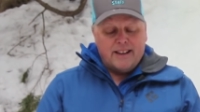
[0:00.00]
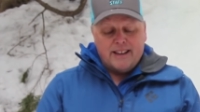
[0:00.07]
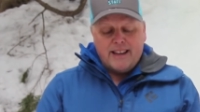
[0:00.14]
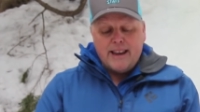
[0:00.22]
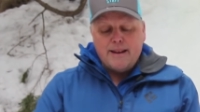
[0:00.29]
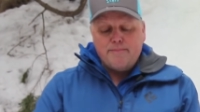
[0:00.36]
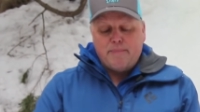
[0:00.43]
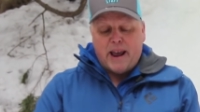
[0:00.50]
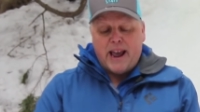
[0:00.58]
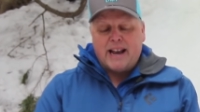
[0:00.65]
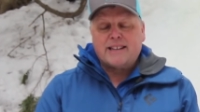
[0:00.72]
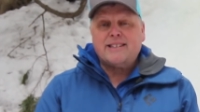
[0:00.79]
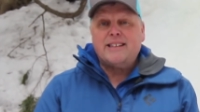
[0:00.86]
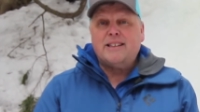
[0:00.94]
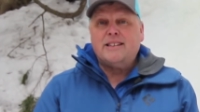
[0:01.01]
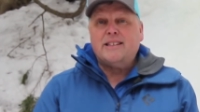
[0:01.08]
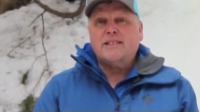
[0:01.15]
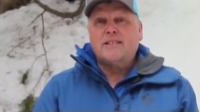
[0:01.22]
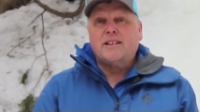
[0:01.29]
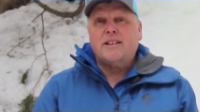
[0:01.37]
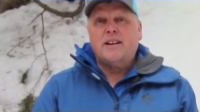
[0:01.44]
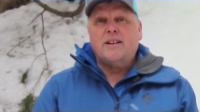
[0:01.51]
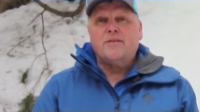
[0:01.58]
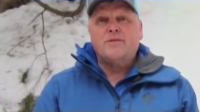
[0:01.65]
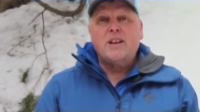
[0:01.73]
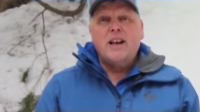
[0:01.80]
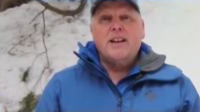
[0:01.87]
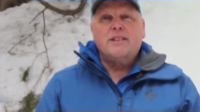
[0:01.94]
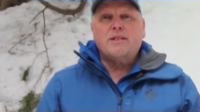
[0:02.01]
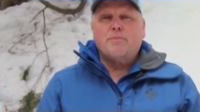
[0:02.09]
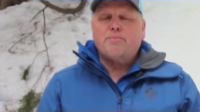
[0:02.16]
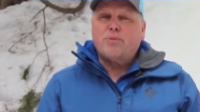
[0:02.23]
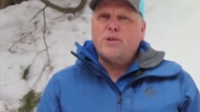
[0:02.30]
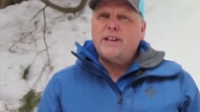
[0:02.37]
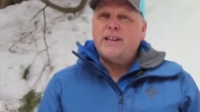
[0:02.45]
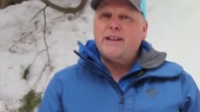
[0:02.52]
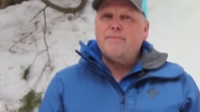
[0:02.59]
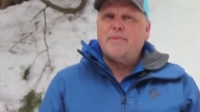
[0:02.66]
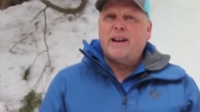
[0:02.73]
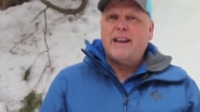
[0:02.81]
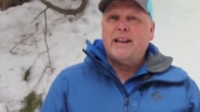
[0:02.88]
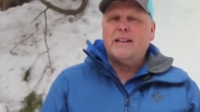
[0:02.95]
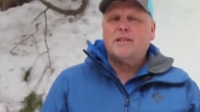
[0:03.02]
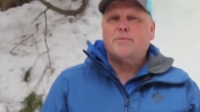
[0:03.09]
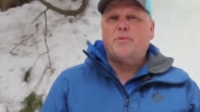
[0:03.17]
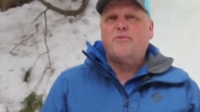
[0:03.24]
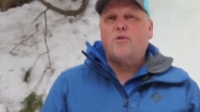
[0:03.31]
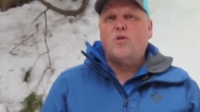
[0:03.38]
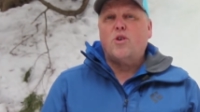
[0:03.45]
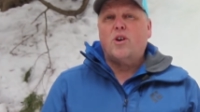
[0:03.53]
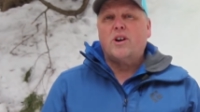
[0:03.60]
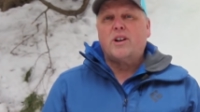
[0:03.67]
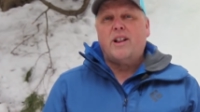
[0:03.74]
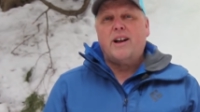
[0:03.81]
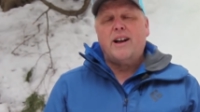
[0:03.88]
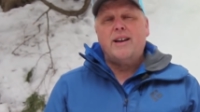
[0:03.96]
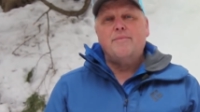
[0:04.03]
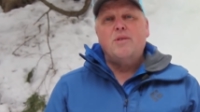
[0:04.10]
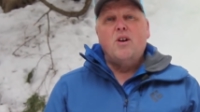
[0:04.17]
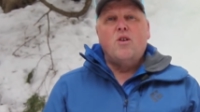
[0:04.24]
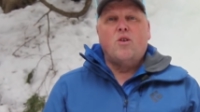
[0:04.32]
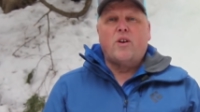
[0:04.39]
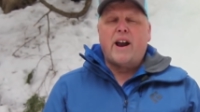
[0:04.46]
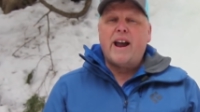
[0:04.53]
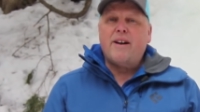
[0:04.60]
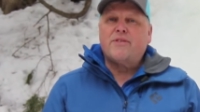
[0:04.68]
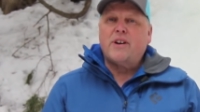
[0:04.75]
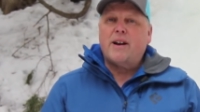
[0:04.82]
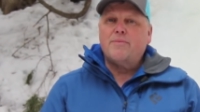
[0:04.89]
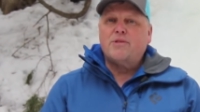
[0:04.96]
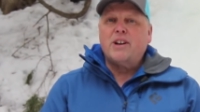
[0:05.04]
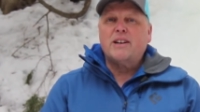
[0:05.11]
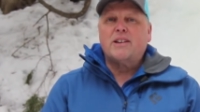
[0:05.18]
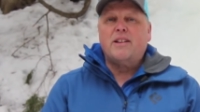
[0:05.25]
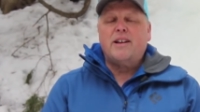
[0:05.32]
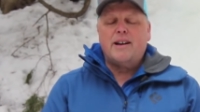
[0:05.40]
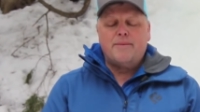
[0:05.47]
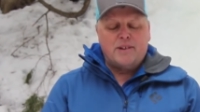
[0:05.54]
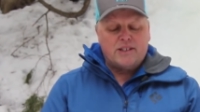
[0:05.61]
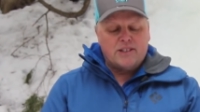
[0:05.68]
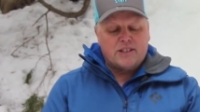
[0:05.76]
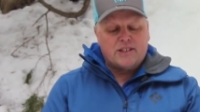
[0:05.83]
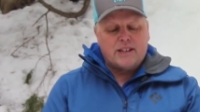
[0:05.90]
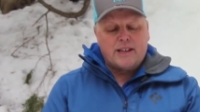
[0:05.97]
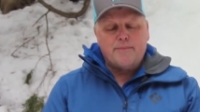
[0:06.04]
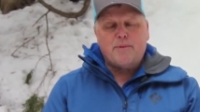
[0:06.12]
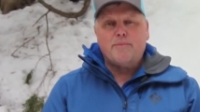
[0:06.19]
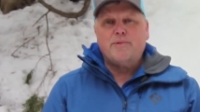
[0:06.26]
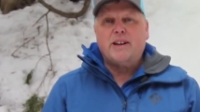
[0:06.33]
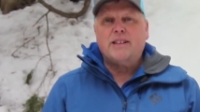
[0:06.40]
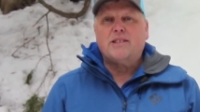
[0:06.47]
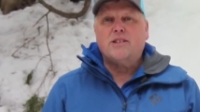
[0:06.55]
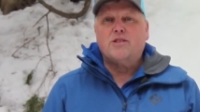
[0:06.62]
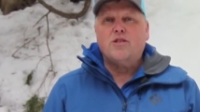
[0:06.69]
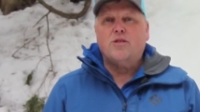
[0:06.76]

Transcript: heat packs in these gloves to preheat my hands before I climb or after I'm done climbing just to keep them nice and